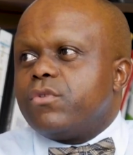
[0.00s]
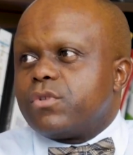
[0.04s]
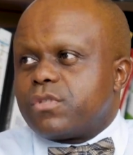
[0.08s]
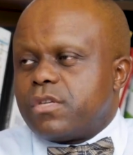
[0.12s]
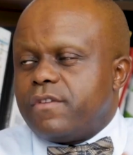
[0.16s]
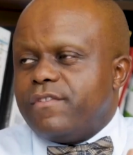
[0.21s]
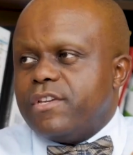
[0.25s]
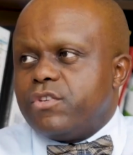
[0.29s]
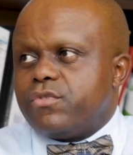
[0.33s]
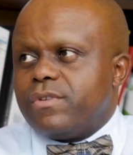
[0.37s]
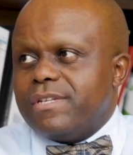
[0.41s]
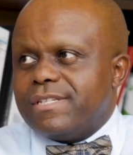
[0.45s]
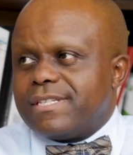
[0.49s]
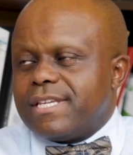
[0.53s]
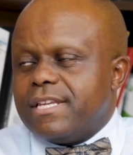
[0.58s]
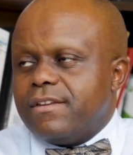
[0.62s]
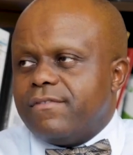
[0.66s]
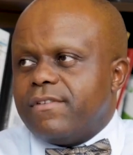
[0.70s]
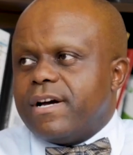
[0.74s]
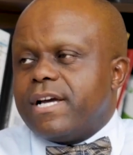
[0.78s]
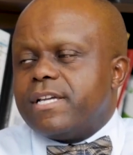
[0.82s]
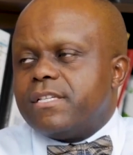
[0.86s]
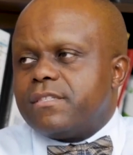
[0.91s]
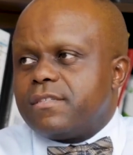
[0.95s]
also even to
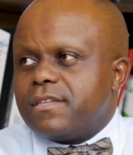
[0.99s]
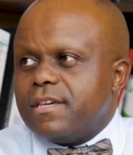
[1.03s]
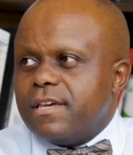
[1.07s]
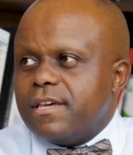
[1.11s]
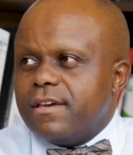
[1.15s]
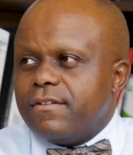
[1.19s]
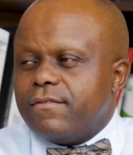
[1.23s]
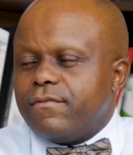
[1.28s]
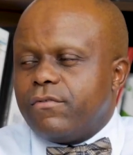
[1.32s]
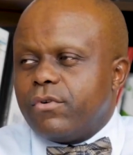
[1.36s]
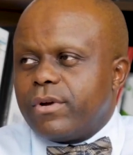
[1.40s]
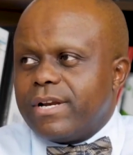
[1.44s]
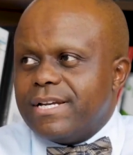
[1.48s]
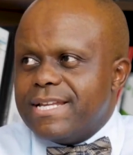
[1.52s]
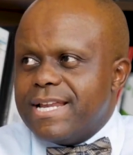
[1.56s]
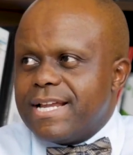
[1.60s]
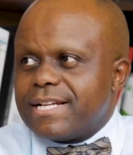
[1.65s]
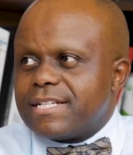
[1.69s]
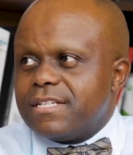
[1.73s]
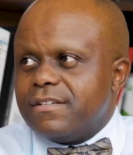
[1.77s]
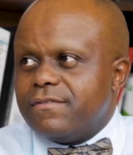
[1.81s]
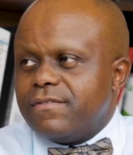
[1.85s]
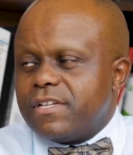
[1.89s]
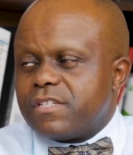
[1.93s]
incentivize foreign
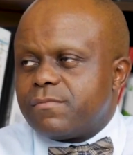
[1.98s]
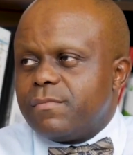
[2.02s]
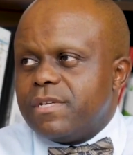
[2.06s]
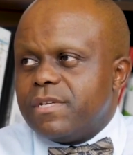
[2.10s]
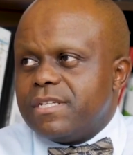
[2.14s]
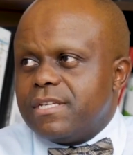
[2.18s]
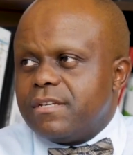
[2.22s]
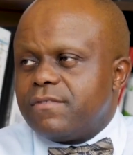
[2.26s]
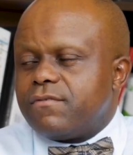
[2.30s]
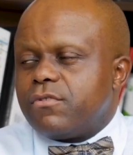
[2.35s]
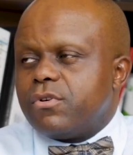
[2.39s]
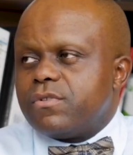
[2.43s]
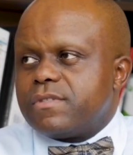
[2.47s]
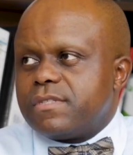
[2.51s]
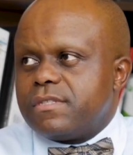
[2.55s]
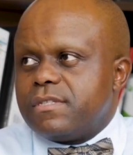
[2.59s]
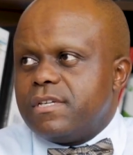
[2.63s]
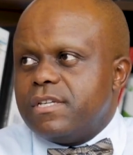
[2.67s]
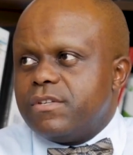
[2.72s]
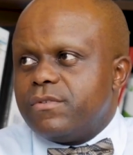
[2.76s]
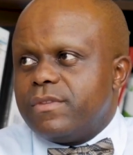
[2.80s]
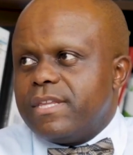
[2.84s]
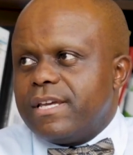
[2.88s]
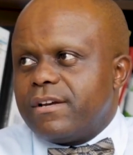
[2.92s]
direct investment inflows
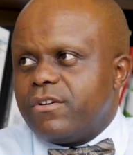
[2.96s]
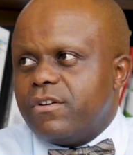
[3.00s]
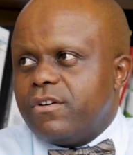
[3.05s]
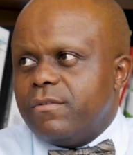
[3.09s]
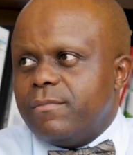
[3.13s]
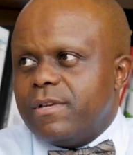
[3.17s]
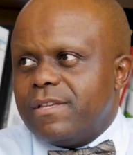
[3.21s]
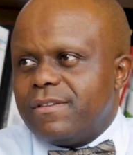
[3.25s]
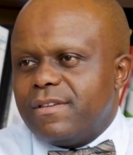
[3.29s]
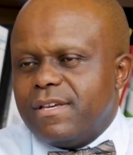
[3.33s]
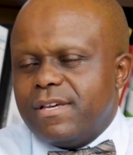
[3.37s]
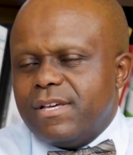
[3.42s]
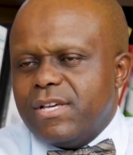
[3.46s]
into the economy.